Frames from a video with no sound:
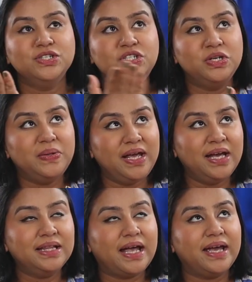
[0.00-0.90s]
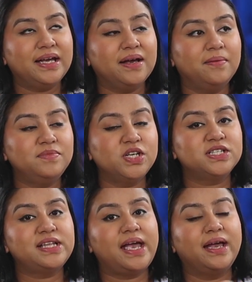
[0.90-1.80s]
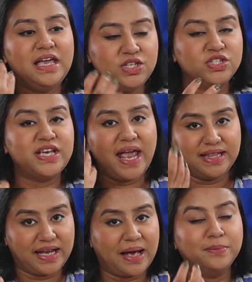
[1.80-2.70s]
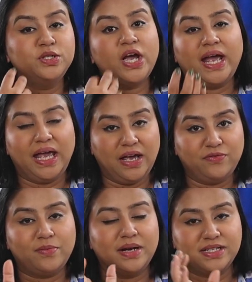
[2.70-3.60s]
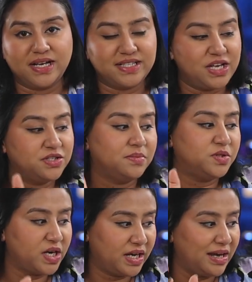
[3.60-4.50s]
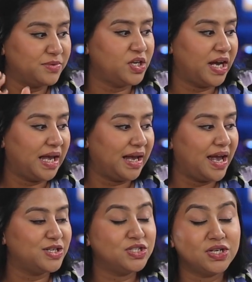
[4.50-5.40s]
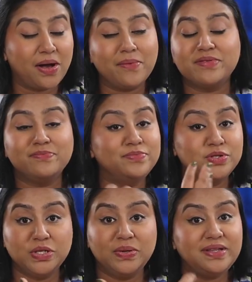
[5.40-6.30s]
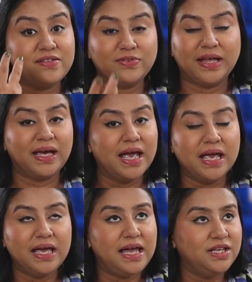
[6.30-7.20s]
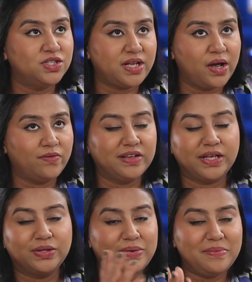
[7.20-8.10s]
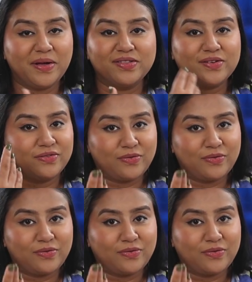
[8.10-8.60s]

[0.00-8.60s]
shooting like just like each day, like I'm checking for monetization. I'm checking. I was shooting this for like each day over like 3 months or